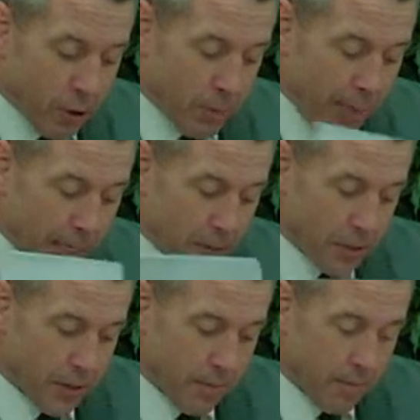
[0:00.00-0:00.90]
peace.
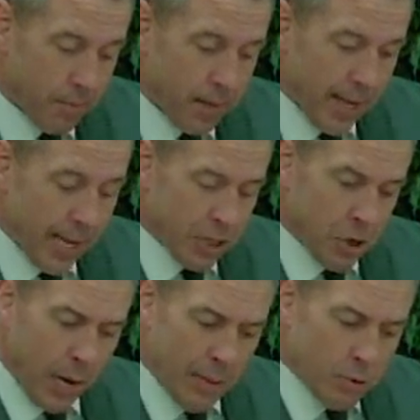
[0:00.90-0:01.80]
And so, what
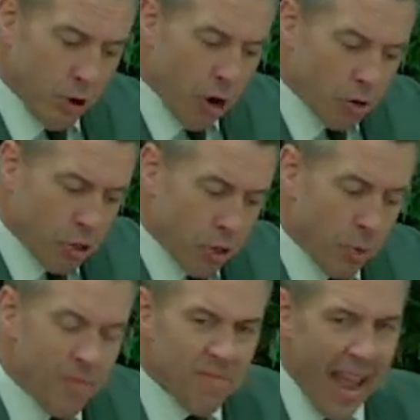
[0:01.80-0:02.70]
I'm drawn to
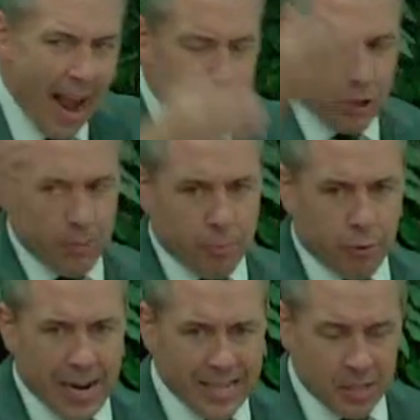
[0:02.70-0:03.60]
after the
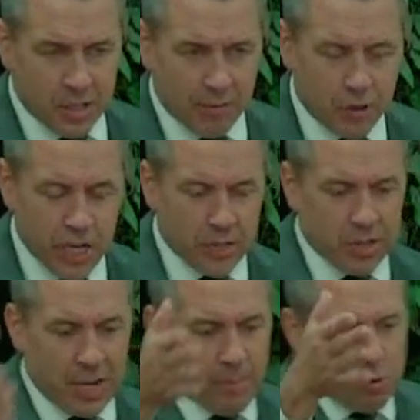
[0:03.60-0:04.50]
presence of Jesus,
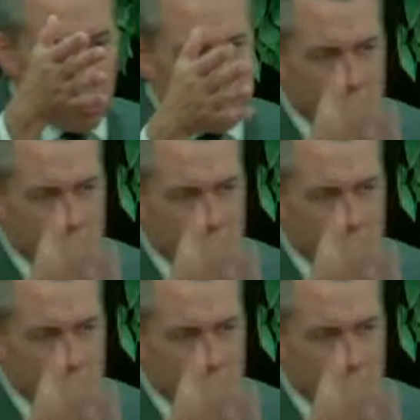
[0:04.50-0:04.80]
I'm drawn to the